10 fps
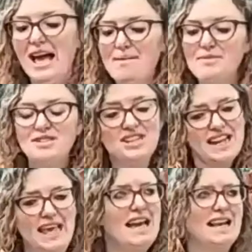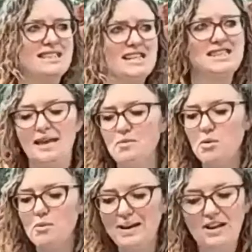today, as I say, we'll
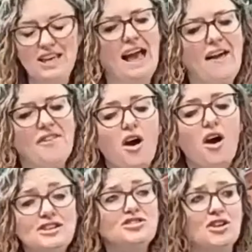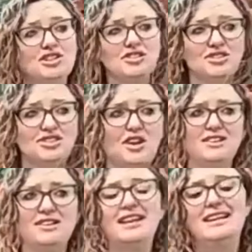be looking at the hydrological cycle
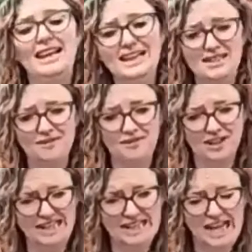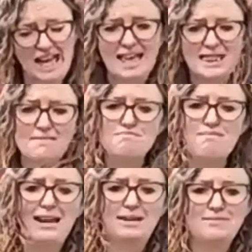and links to flooding in the
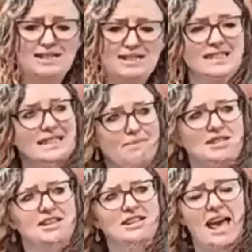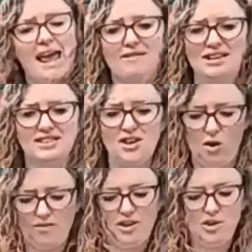Malham and Skipton areas of
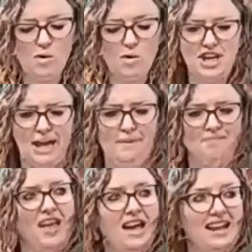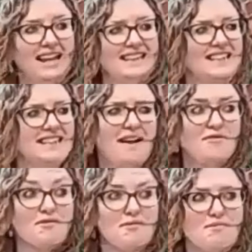Yorkshire. And let's just have
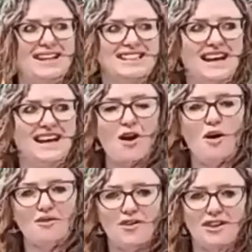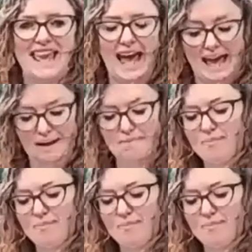a reminder of the aim.